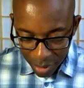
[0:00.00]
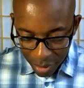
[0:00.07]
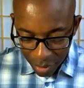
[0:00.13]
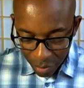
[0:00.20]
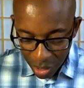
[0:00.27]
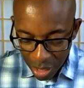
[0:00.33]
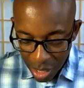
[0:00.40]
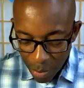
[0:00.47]

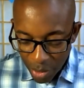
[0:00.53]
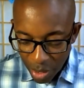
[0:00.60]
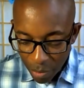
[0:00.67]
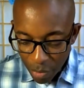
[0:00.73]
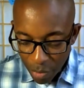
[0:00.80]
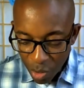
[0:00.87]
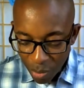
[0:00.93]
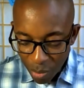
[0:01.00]
becoming
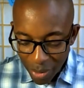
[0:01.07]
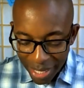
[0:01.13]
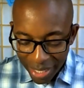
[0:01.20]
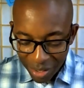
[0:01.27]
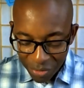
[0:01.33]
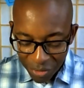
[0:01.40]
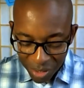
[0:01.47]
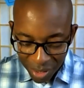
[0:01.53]
more
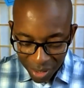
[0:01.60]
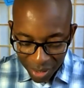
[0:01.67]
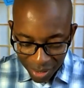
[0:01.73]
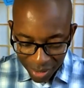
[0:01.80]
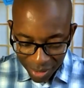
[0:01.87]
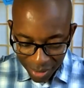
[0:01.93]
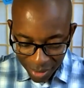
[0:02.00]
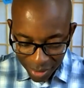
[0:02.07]
mindful
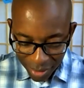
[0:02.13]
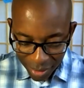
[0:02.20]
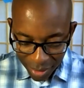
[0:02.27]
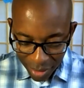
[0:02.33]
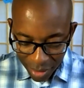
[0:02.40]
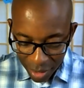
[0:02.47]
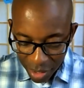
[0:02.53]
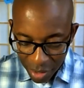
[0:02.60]

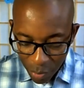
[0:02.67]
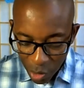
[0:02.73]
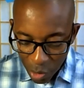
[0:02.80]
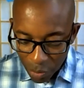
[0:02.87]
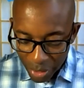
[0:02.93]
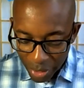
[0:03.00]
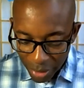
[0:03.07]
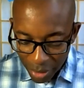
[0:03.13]
to this
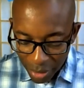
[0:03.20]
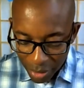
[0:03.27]
moment.